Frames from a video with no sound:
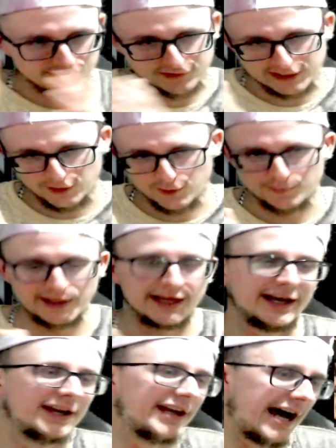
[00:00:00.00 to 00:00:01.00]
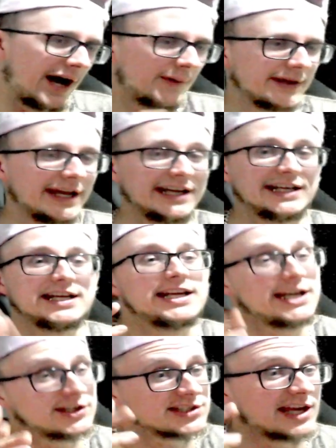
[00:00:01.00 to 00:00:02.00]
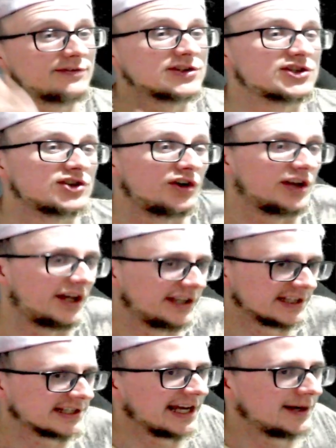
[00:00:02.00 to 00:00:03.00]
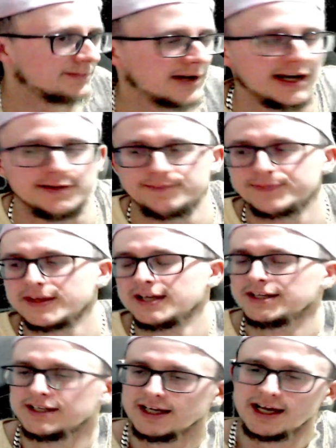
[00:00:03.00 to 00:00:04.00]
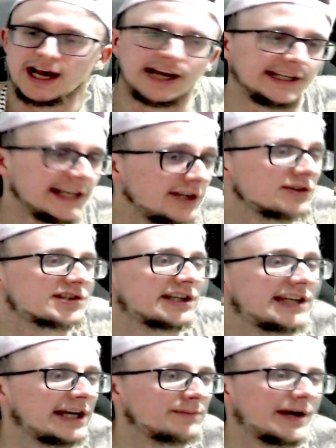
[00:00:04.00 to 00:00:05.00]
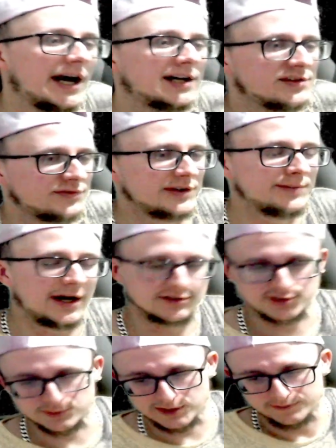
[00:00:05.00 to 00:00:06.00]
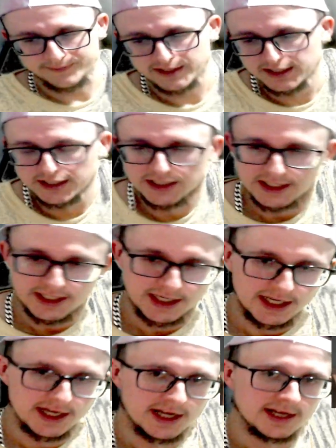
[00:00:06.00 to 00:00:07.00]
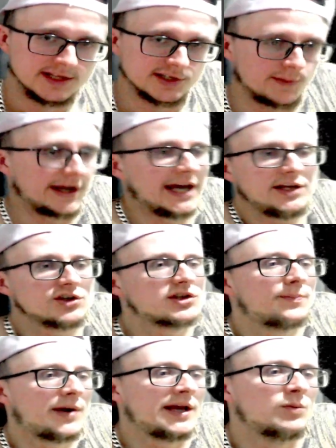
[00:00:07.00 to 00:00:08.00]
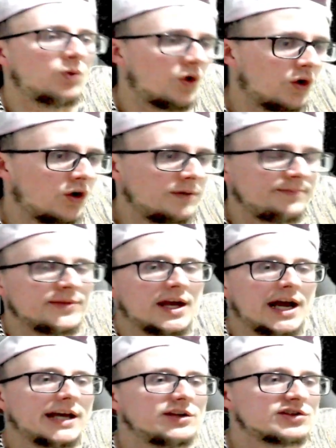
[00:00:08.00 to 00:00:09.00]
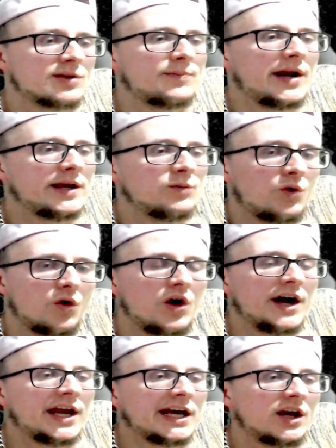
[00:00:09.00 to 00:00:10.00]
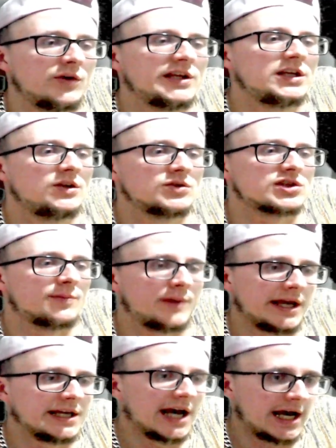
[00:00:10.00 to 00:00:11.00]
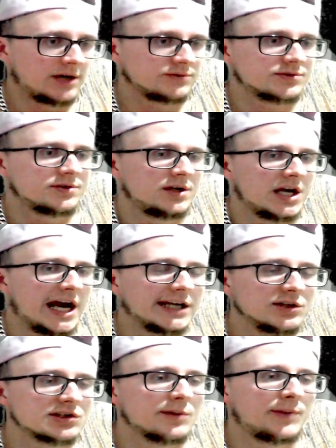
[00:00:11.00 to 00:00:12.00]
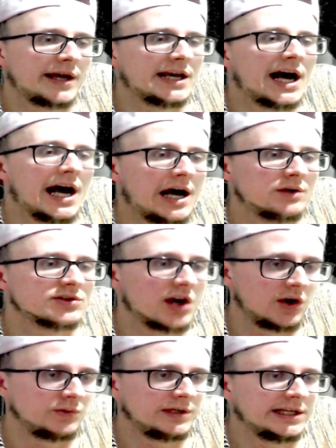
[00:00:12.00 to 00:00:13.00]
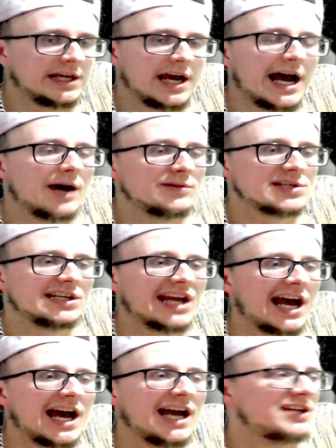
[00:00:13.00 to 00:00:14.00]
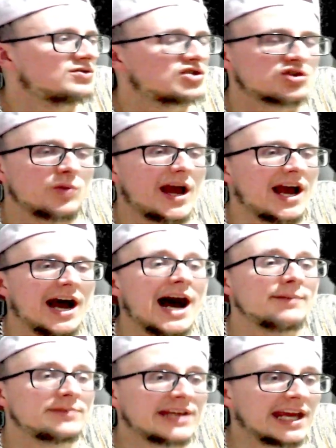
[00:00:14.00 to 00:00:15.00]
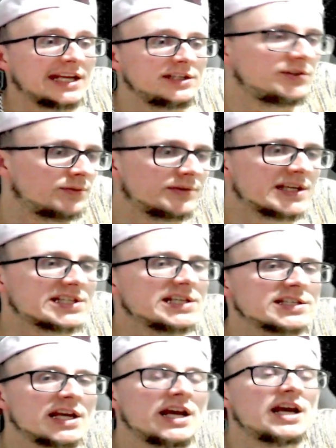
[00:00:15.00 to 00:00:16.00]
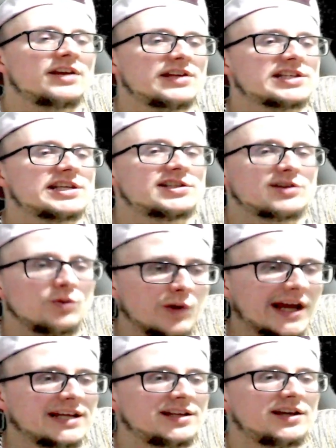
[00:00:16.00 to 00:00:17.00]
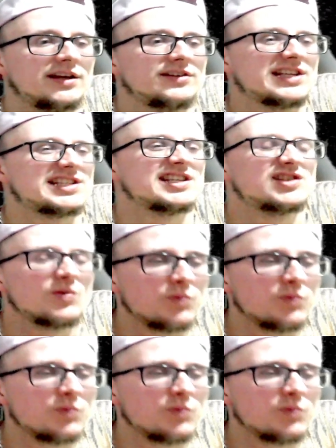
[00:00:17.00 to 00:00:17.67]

a little bit and how he used to have a son on this game, right? And he used to kick me out of his free battles as well. So when I used to play war, and I only used to play hounds. I used to play hounds only. I was a guy, sweater, I'm killing This is the way that, this is the